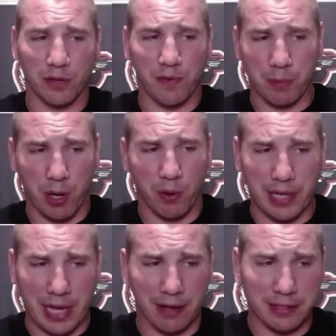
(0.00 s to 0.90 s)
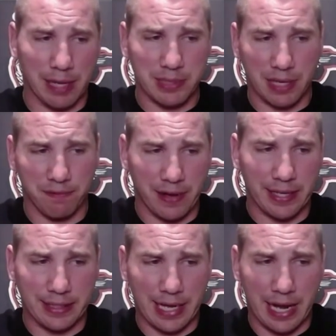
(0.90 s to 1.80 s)
if I'm going down steps and I'm
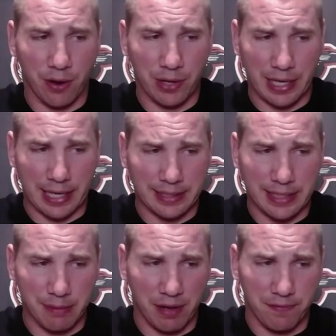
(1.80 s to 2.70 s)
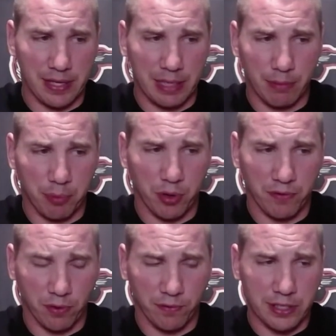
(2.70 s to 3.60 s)
fighting down and I can see my feet in my
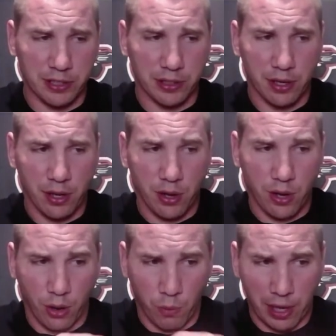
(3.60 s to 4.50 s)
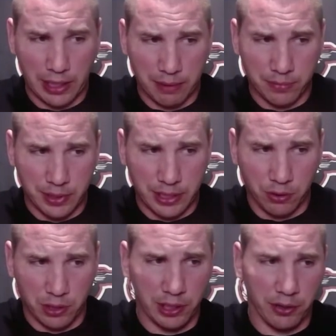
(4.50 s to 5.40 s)
peripheral vision while I'm,
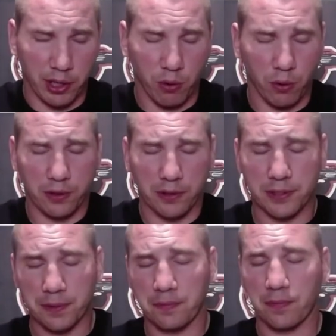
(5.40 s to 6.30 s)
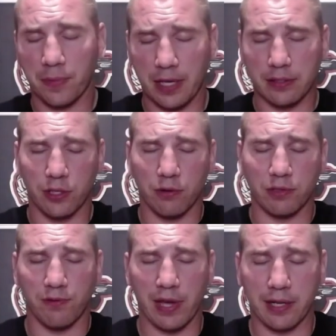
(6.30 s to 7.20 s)
clearing corners, it's a huge
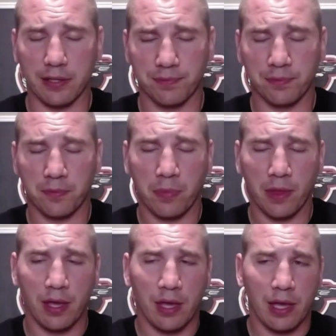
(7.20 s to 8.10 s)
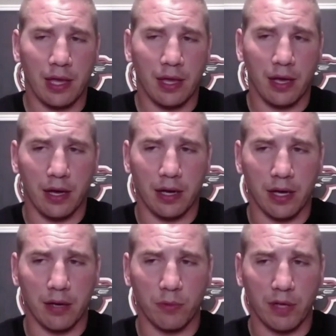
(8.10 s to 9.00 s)
advantage.
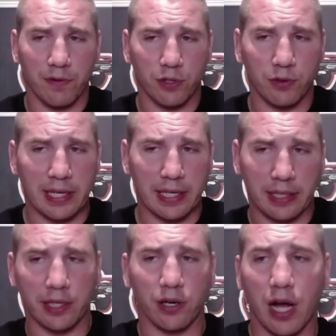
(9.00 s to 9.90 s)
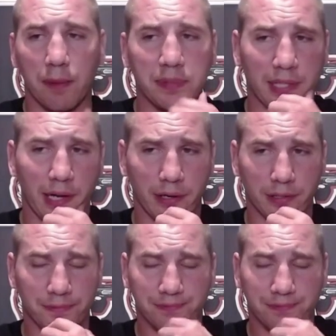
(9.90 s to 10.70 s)
If you're trying to clear upstairs,